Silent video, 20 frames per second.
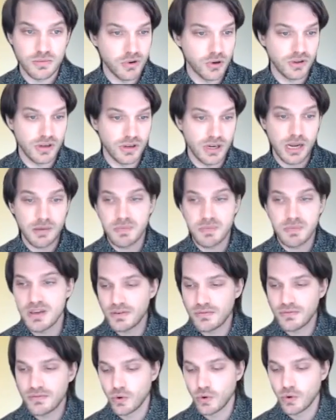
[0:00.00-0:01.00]
both in
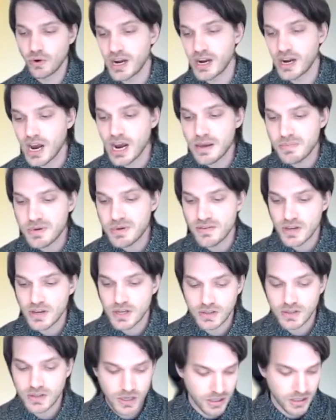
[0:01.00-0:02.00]
IPv4 and
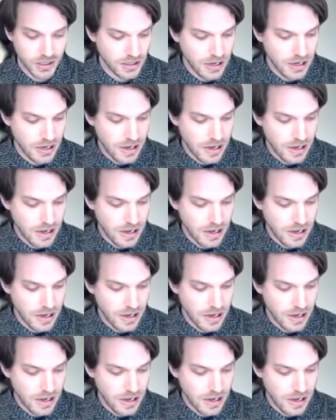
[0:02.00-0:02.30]
IPv6,